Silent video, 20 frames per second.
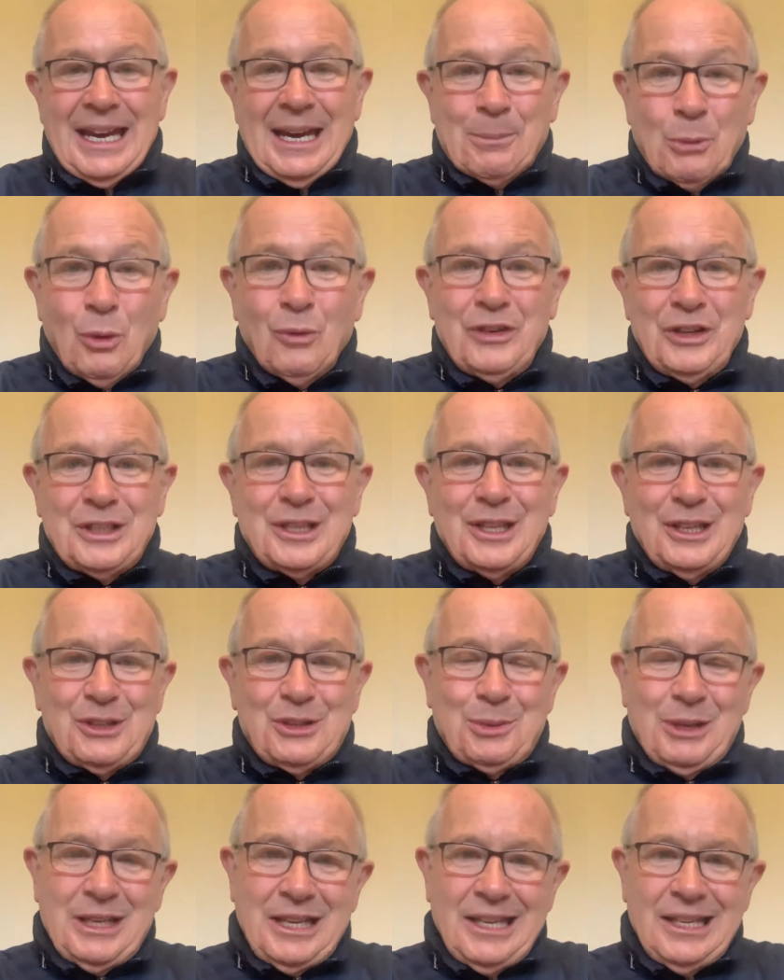Moving to
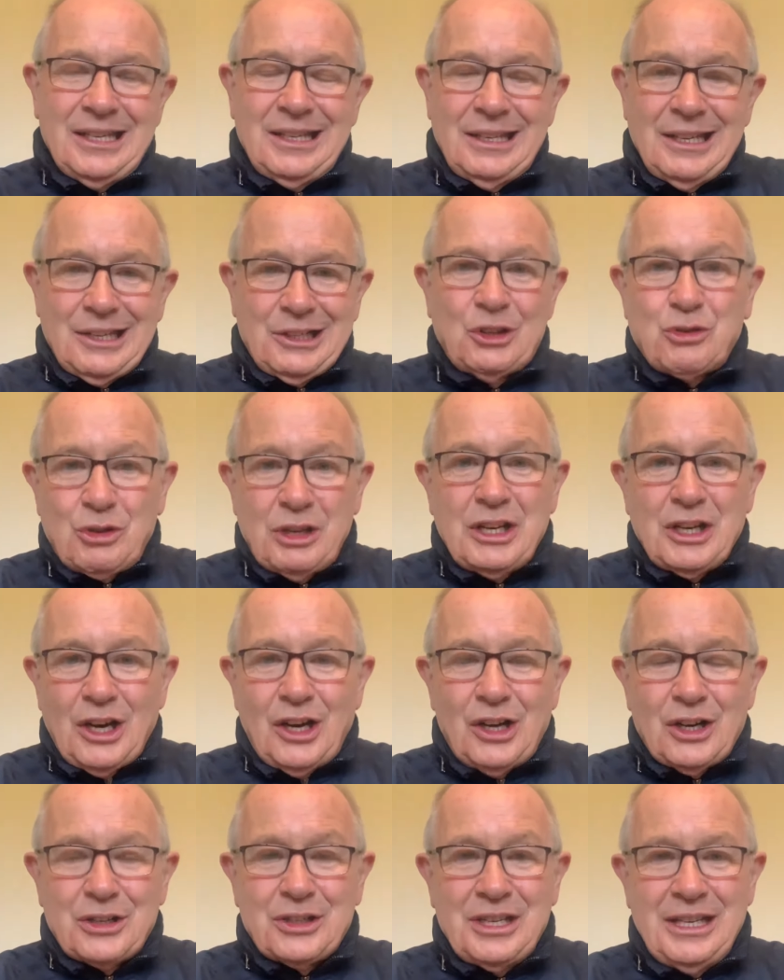this weekend, the three
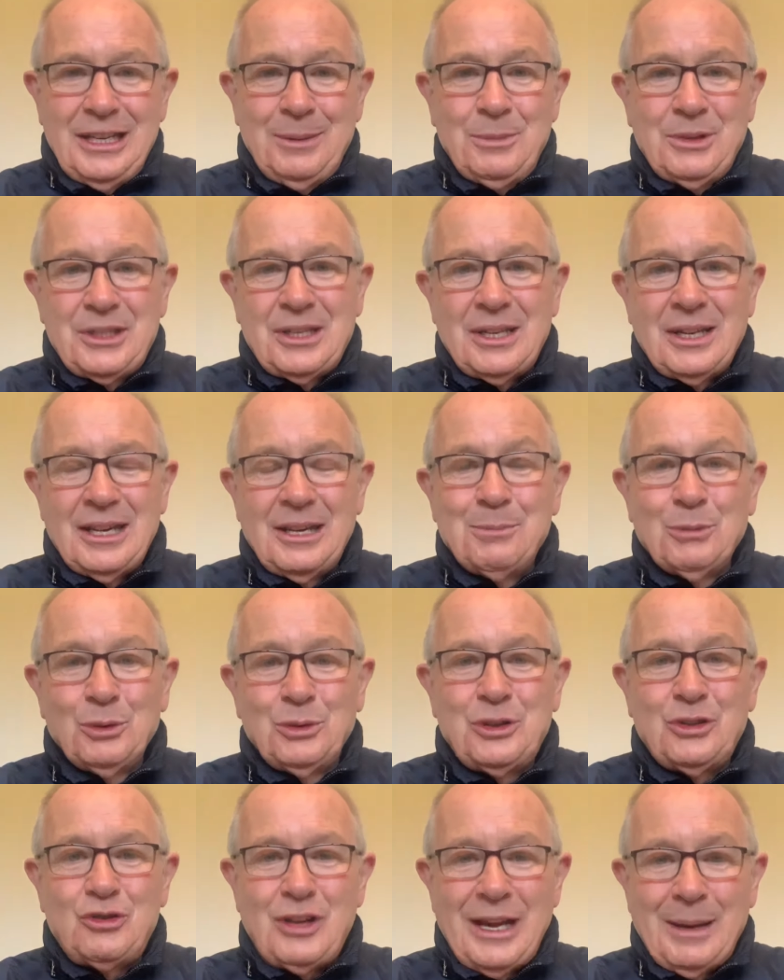Cork teams in
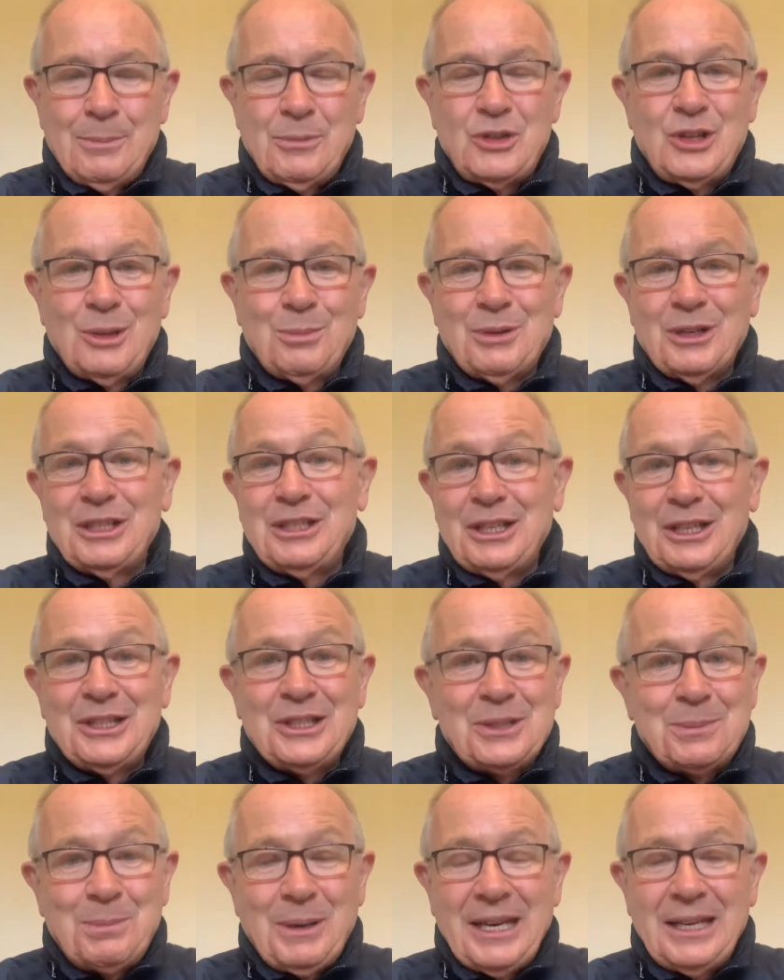Munster Championship, I'd
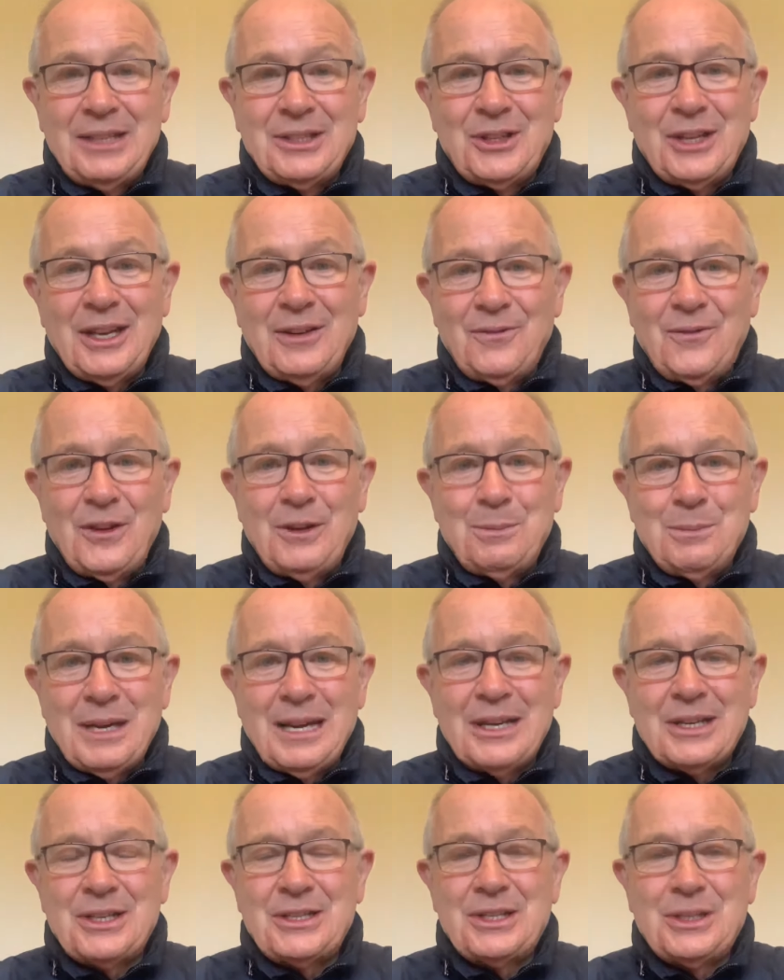expect St.
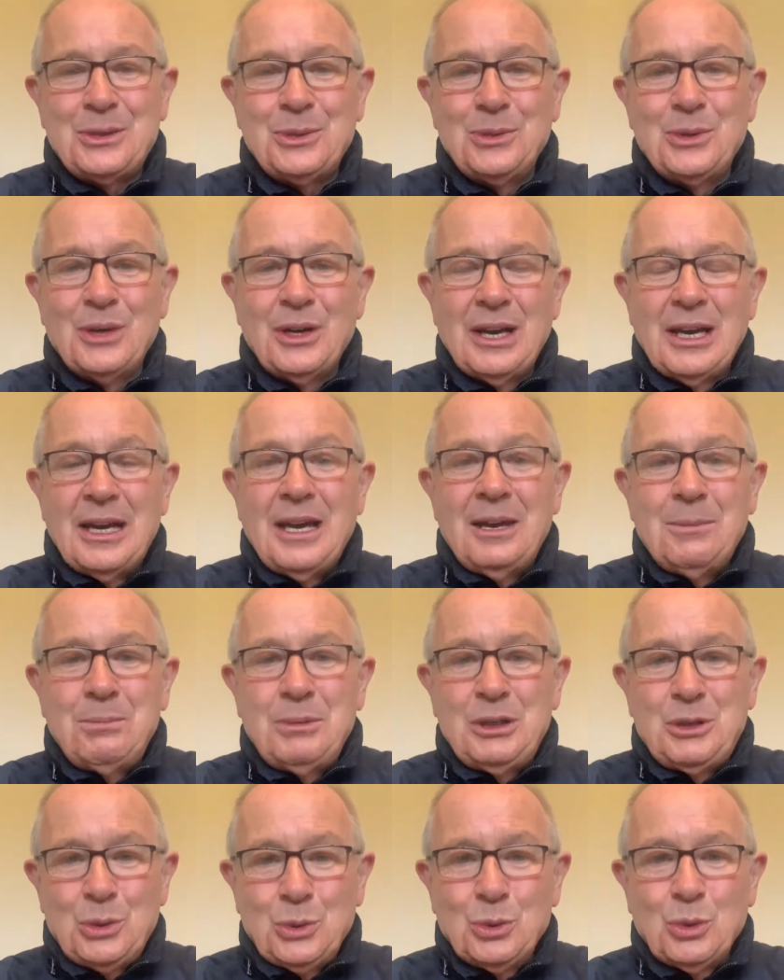Finbar's to
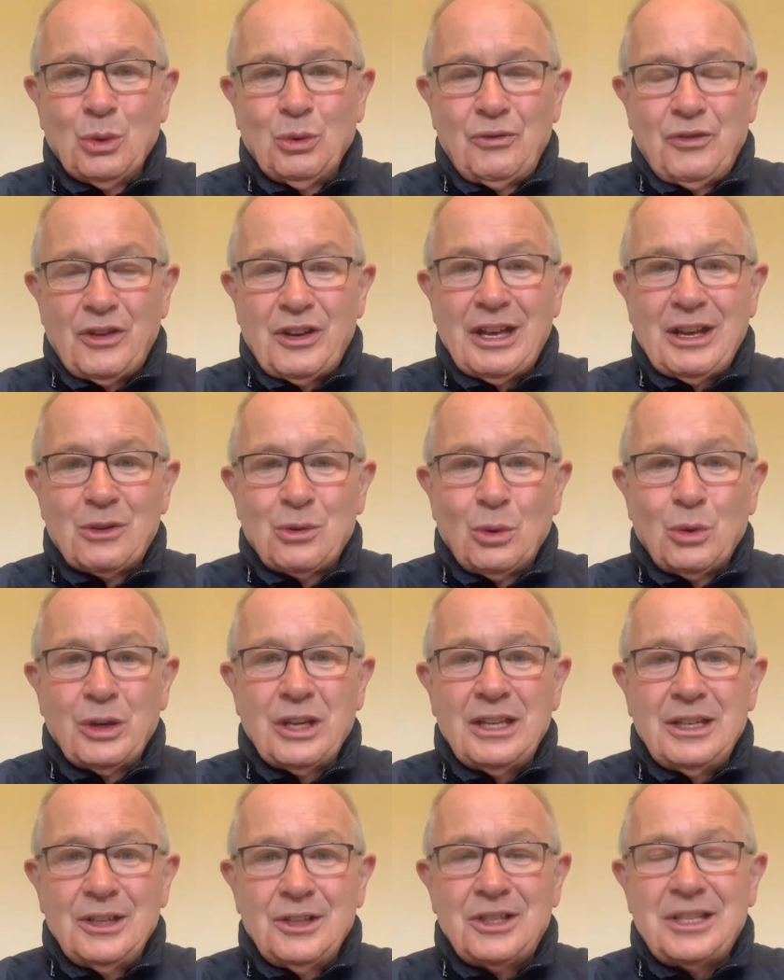be too good for Aero
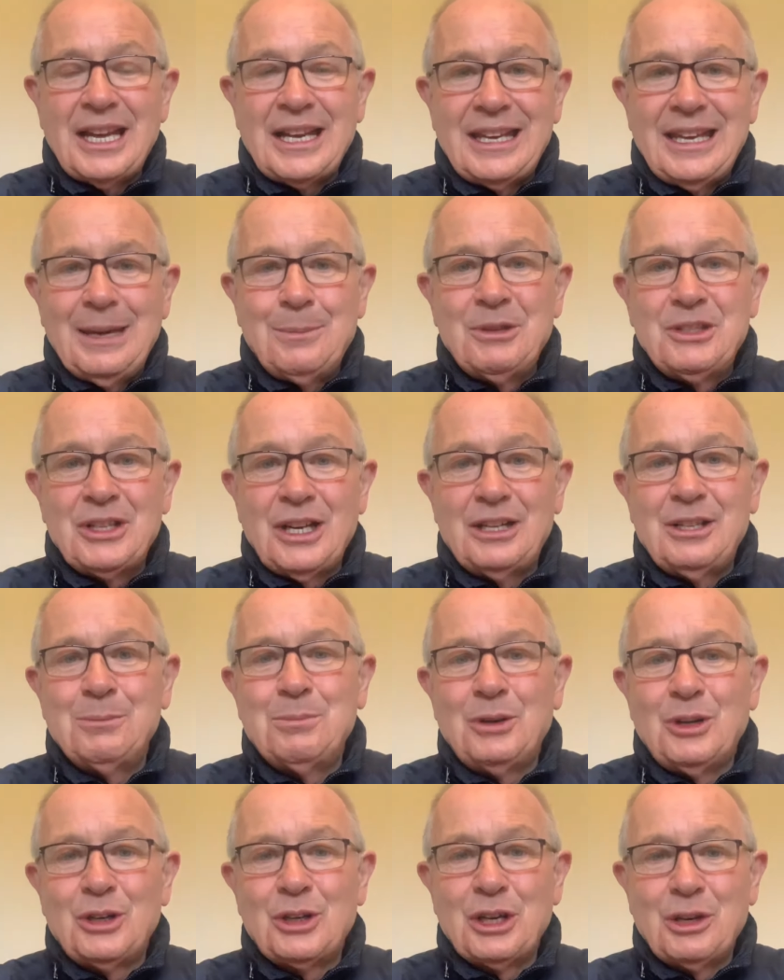Guinness. That game is on in
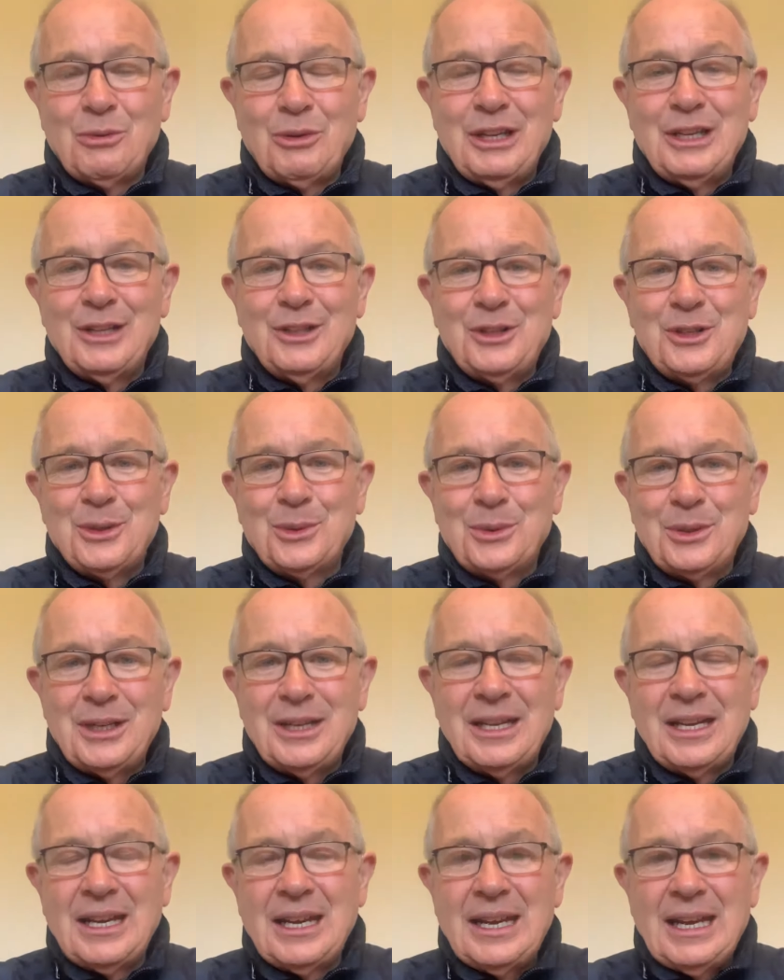Park Arena on
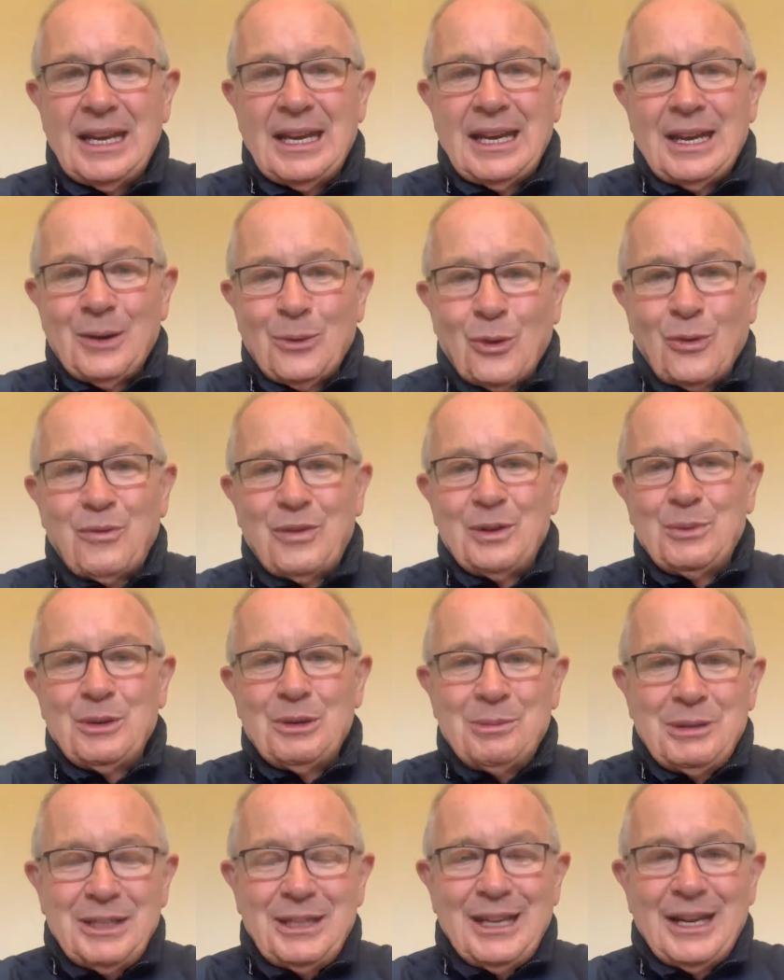Sunday. Hopefully we'll
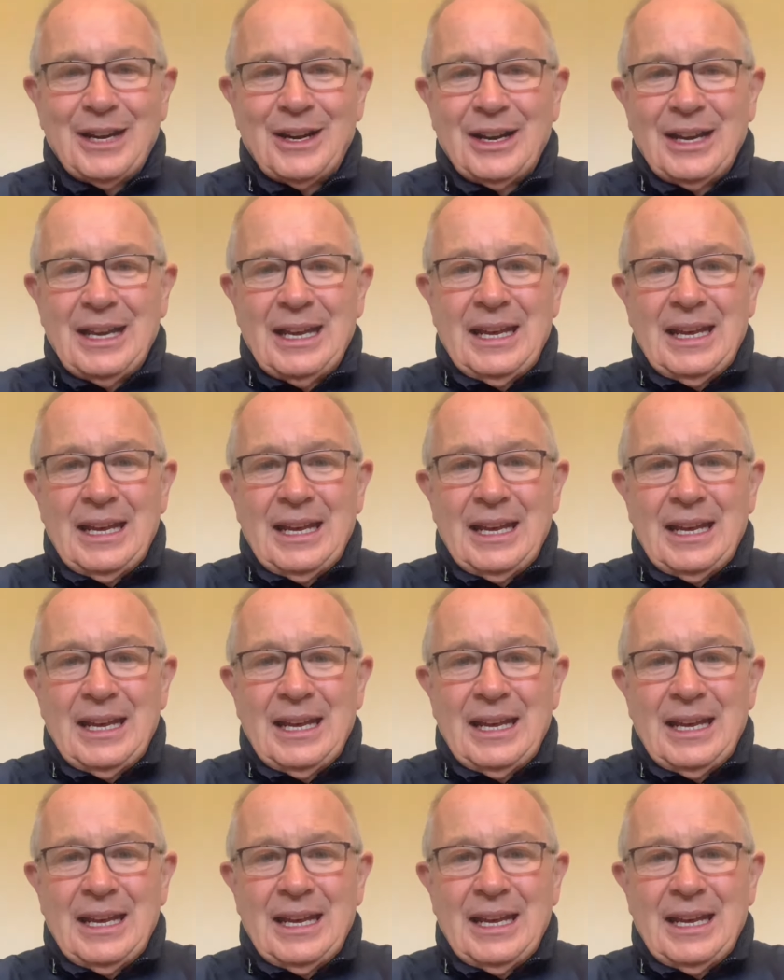be there.